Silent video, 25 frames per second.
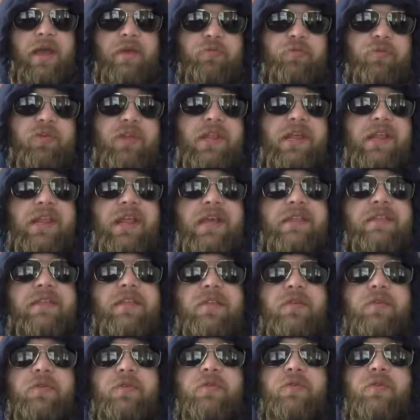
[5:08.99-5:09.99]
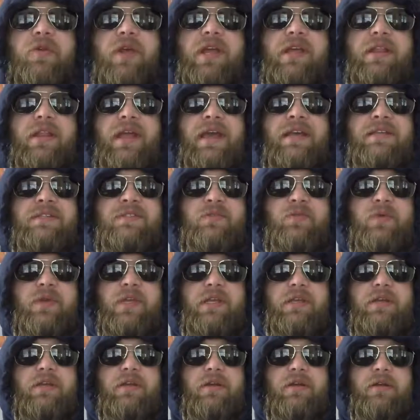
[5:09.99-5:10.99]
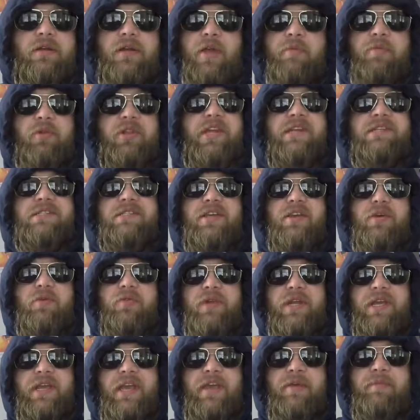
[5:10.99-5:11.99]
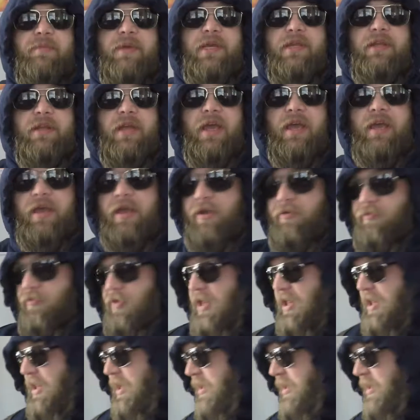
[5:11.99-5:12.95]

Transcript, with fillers: I really liked the Loot Crate last week or a couple days ago when it came in. I really